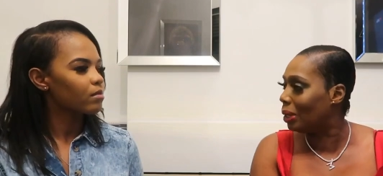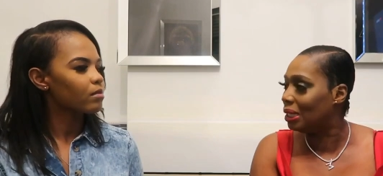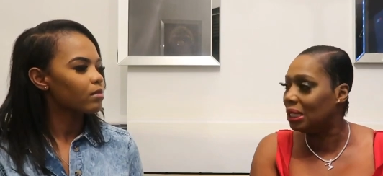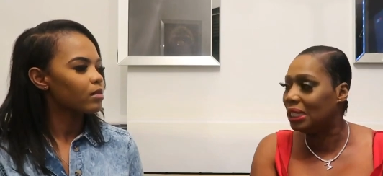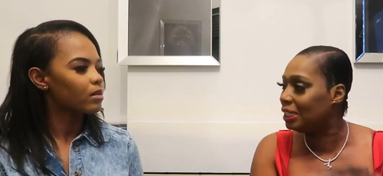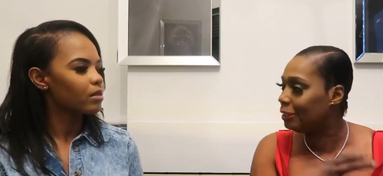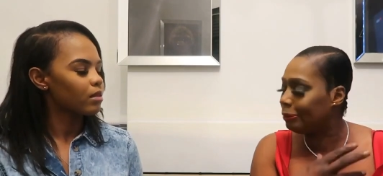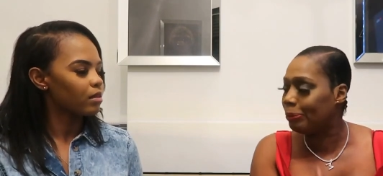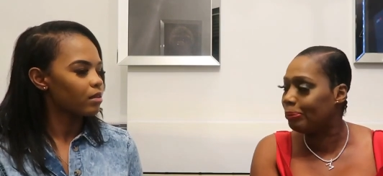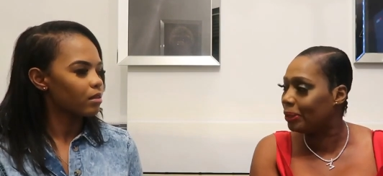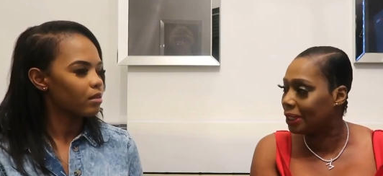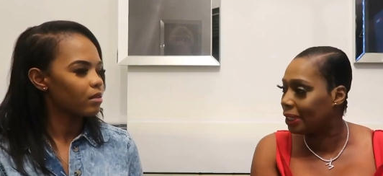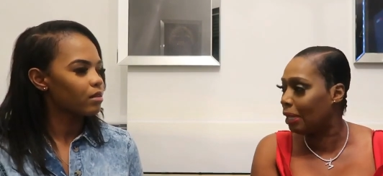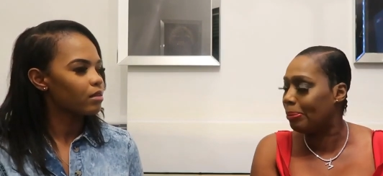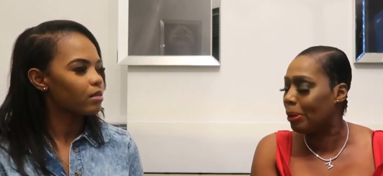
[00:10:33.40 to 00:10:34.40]
Speaker 1: what these
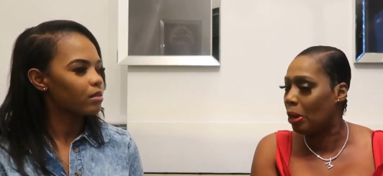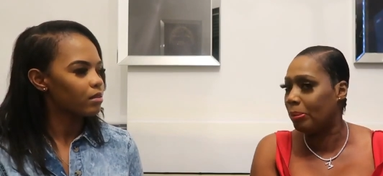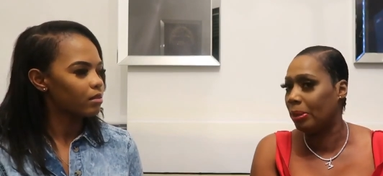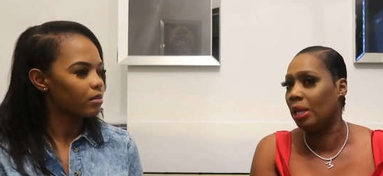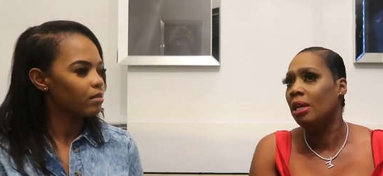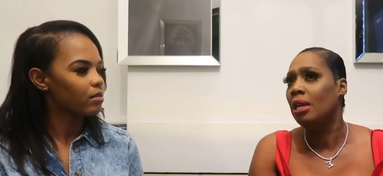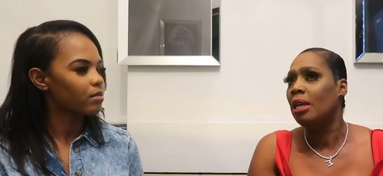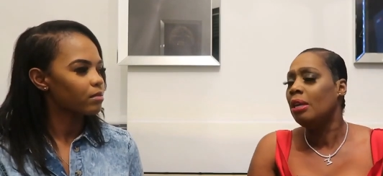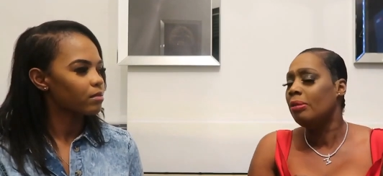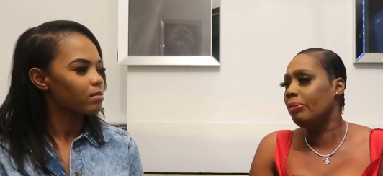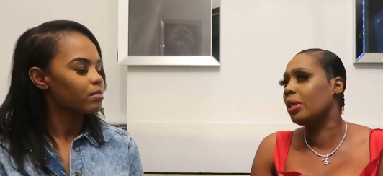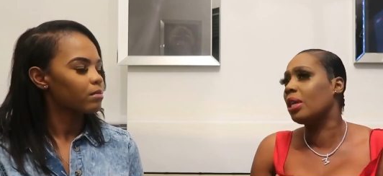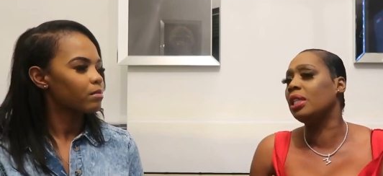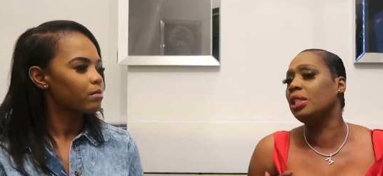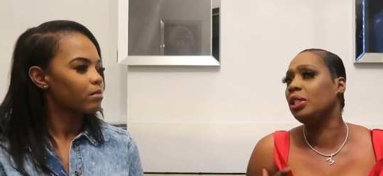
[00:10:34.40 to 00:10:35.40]
people say about me
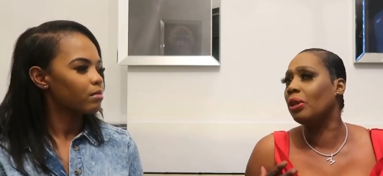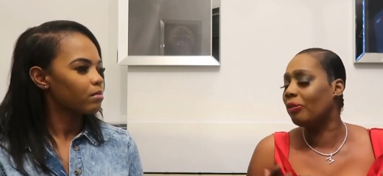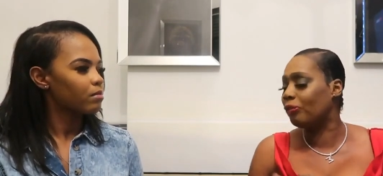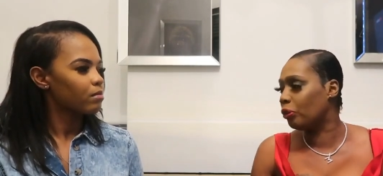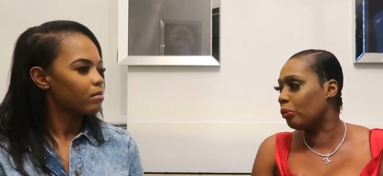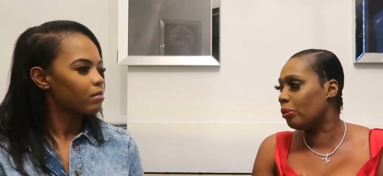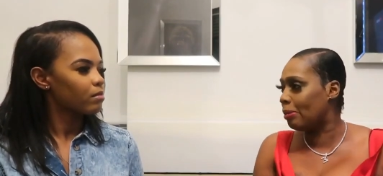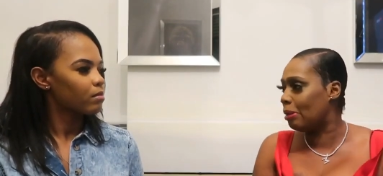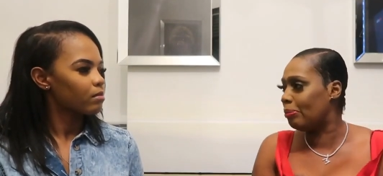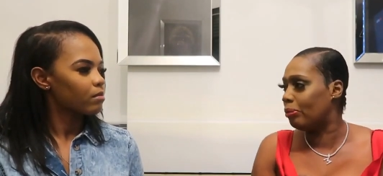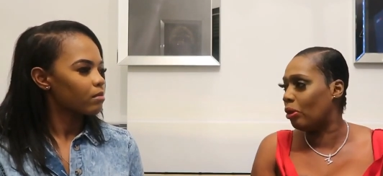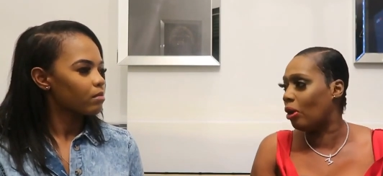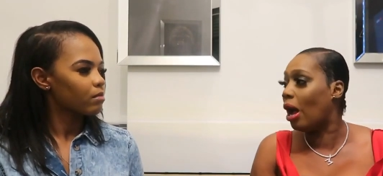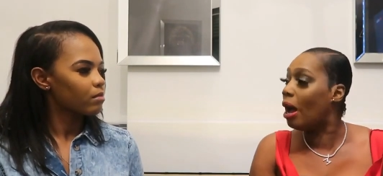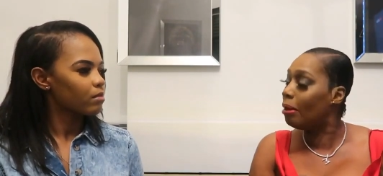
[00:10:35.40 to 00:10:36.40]
because you have to
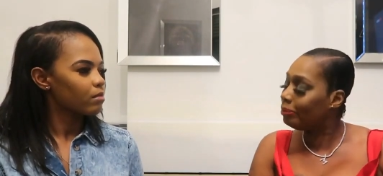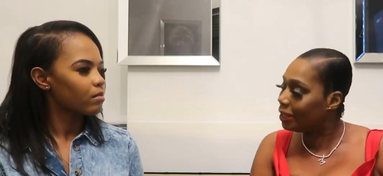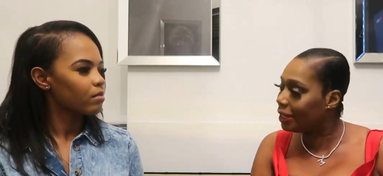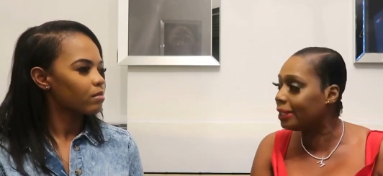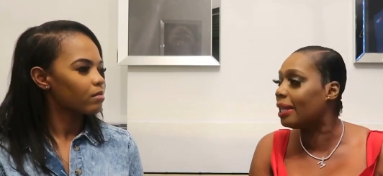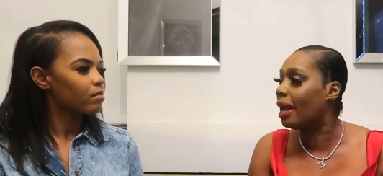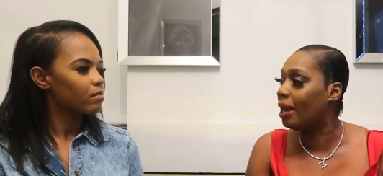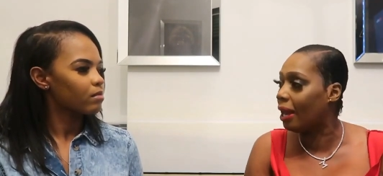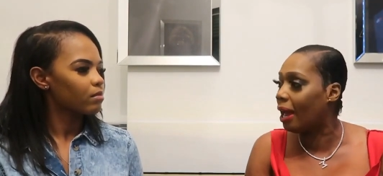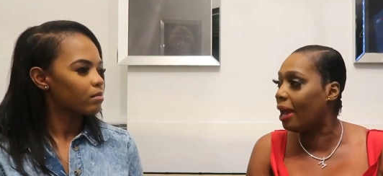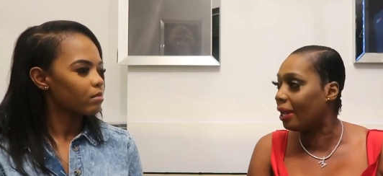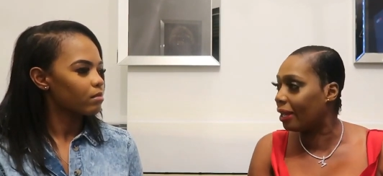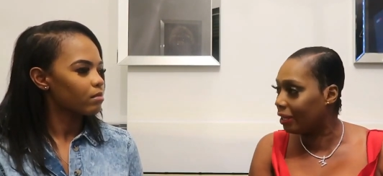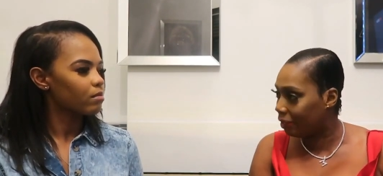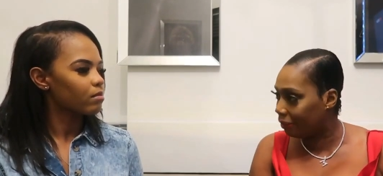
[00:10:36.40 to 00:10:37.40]
remember I'm the style
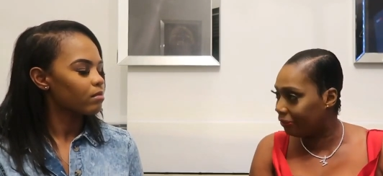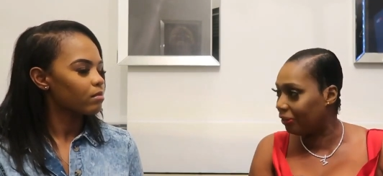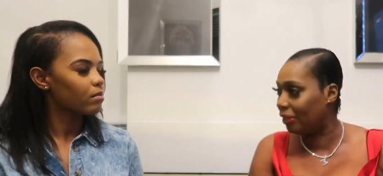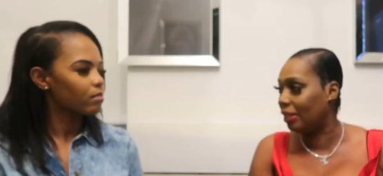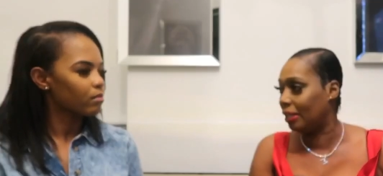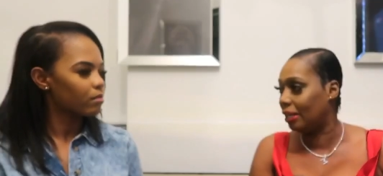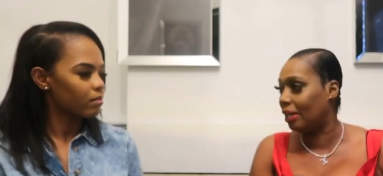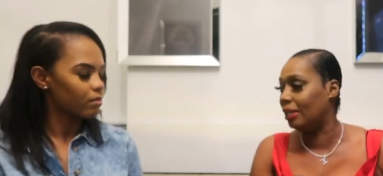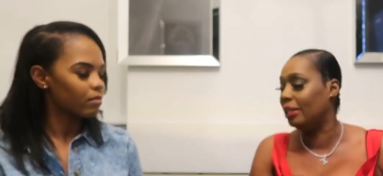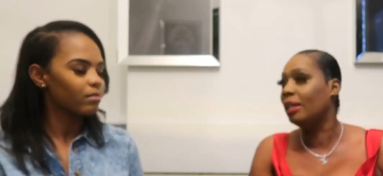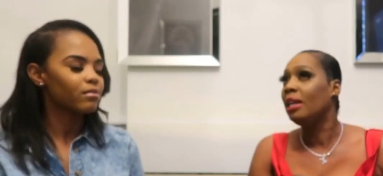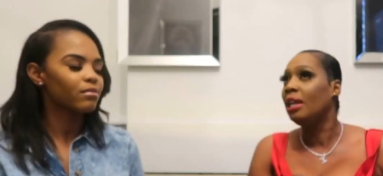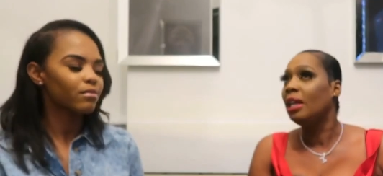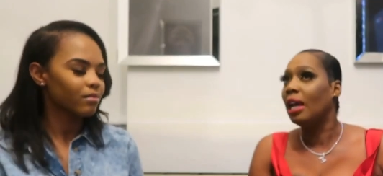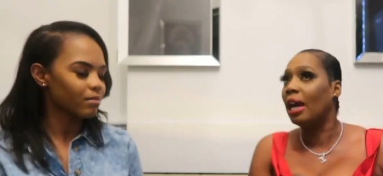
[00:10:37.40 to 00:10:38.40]
icon of
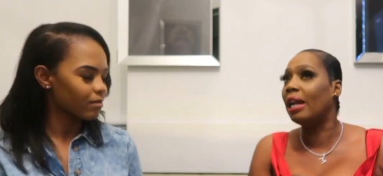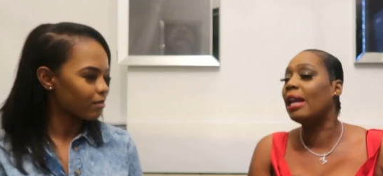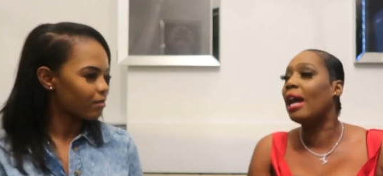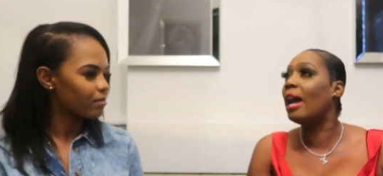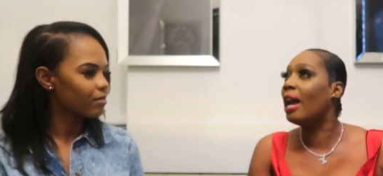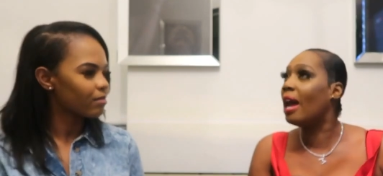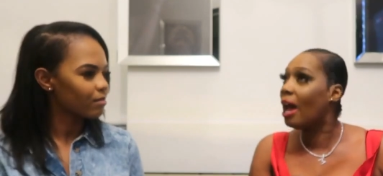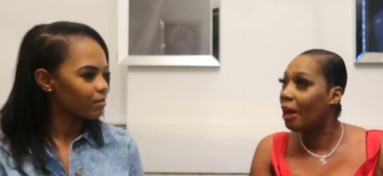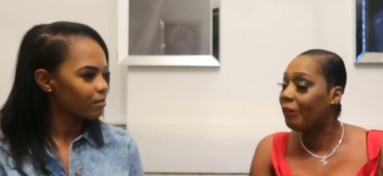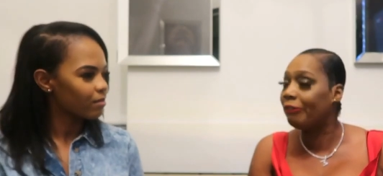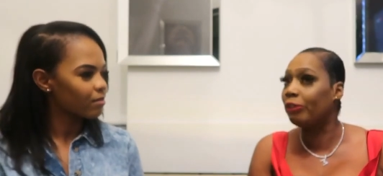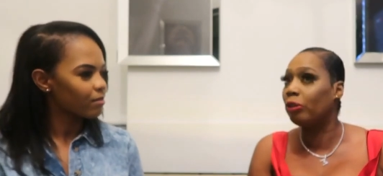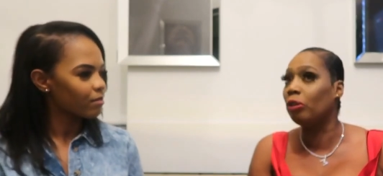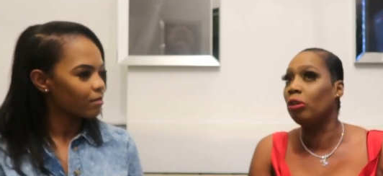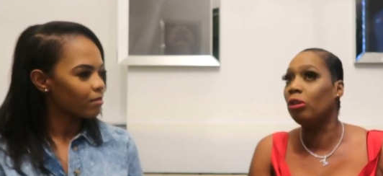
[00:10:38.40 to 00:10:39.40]
England mm -hmm. and I
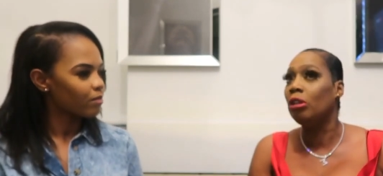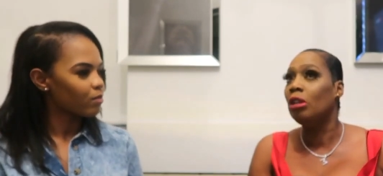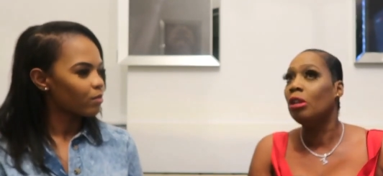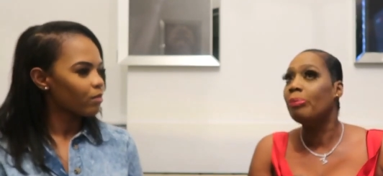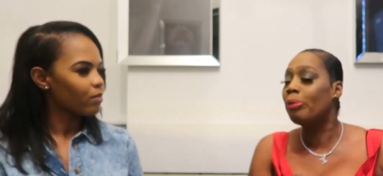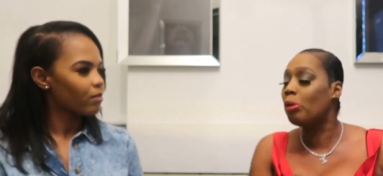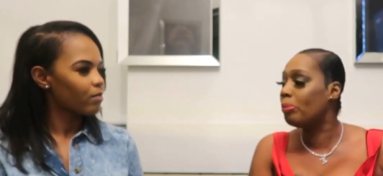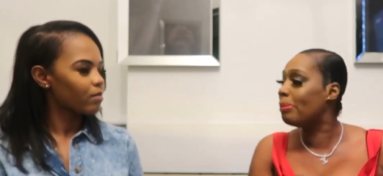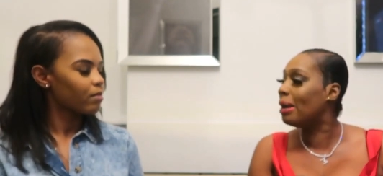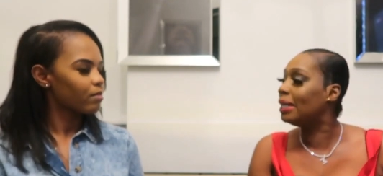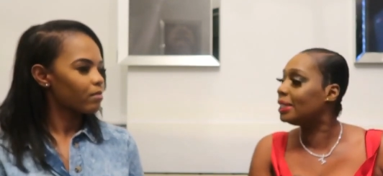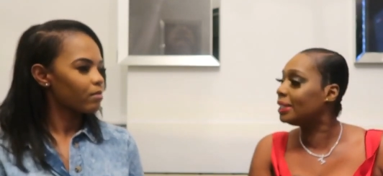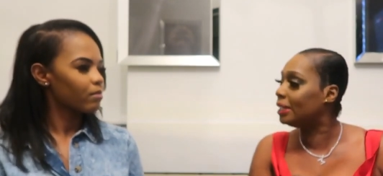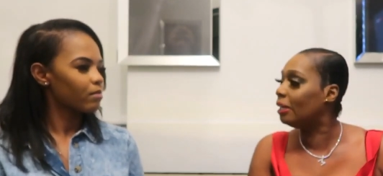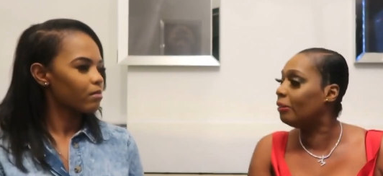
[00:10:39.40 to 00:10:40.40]
have to put
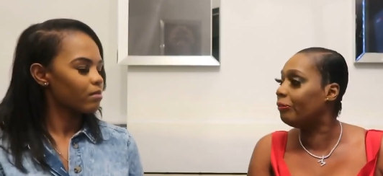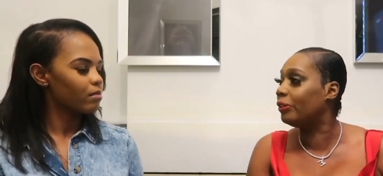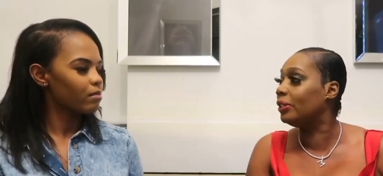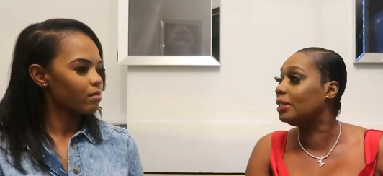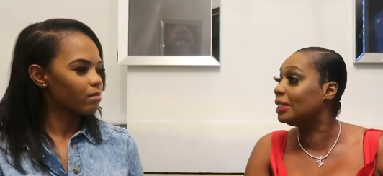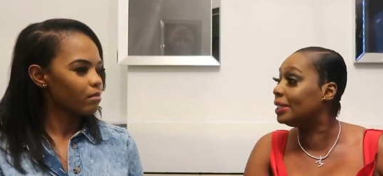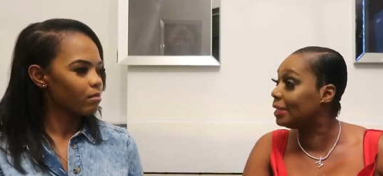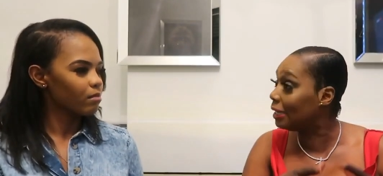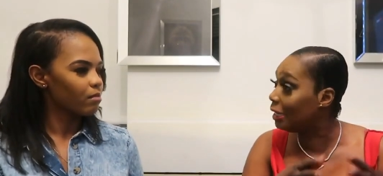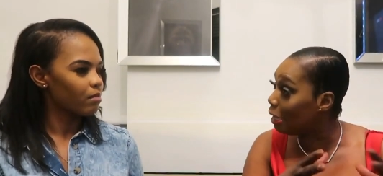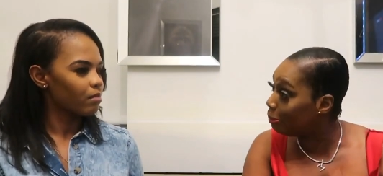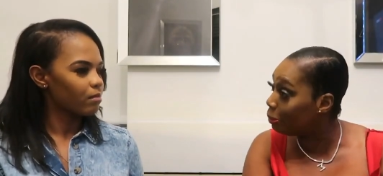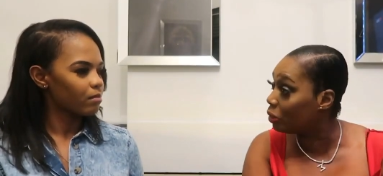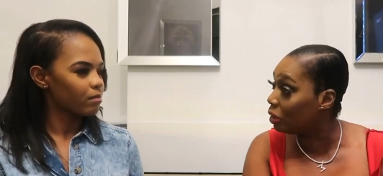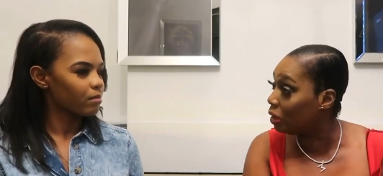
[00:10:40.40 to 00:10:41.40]
myself in the
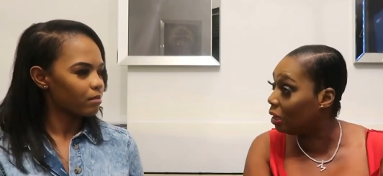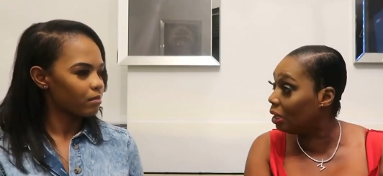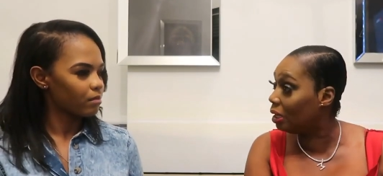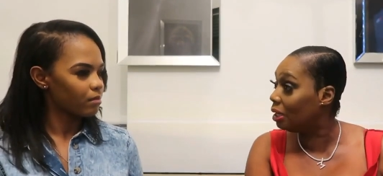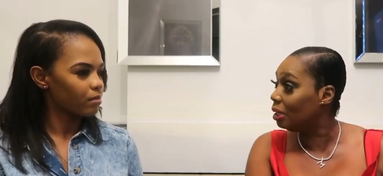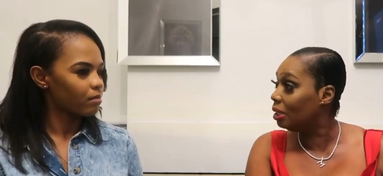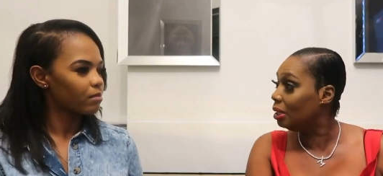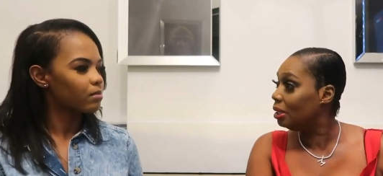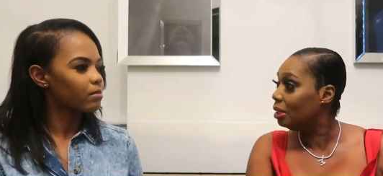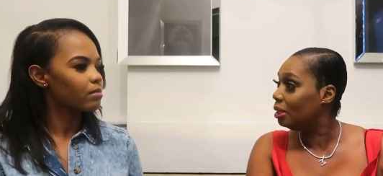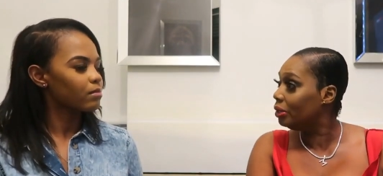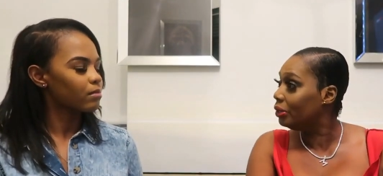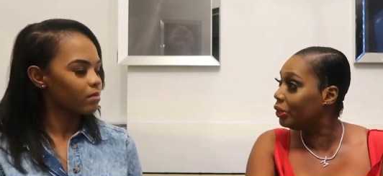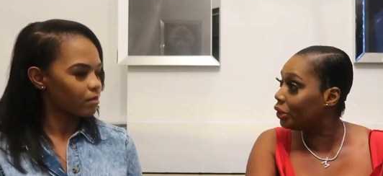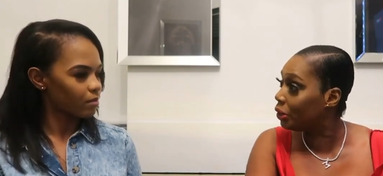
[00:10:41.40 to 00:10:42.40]
celebrity
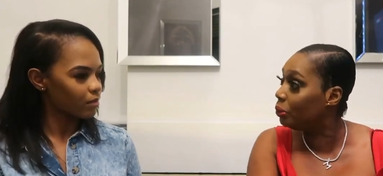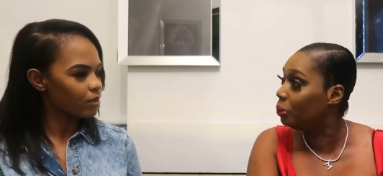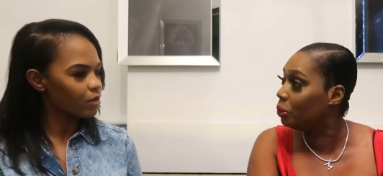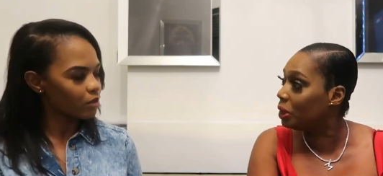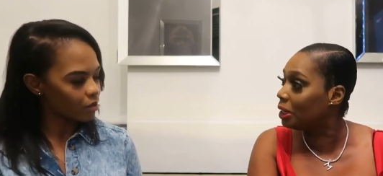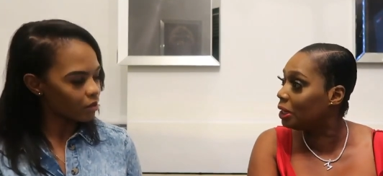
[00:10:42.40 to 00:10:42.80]
Mm -hmm. shoes,